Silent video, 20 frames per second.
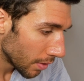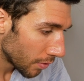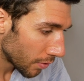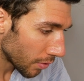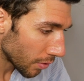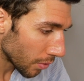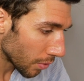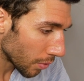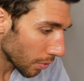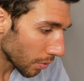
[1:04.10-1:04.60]

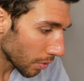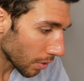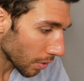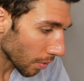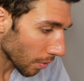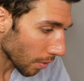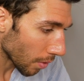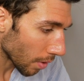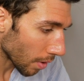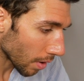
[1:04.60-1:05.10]
to
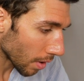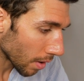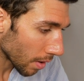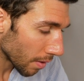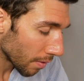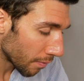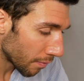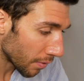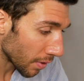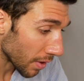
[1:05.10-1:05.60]
your
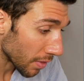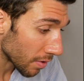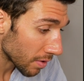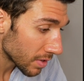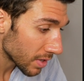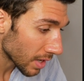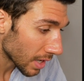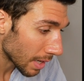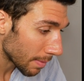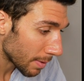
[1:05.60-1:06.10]
foot. There's
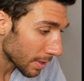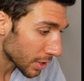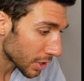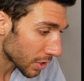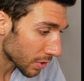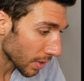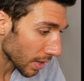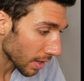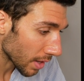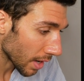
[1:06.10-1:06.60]
not gonna be a
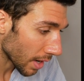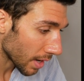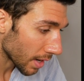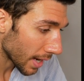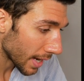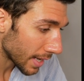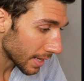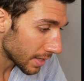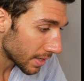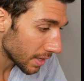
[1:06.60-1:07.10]
straight line.
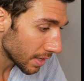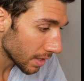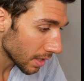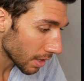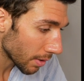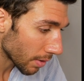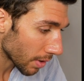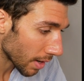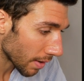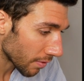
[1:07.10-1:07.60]
Ideally,
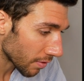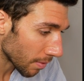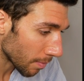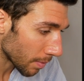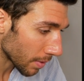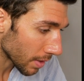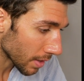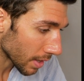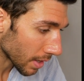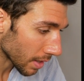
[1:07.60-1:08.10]
you would have
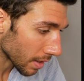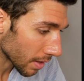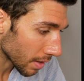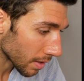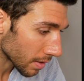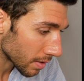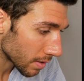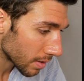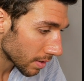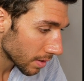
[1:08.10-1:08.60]
something like
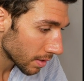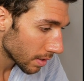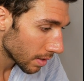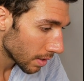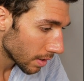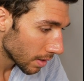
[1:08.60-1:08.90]
this.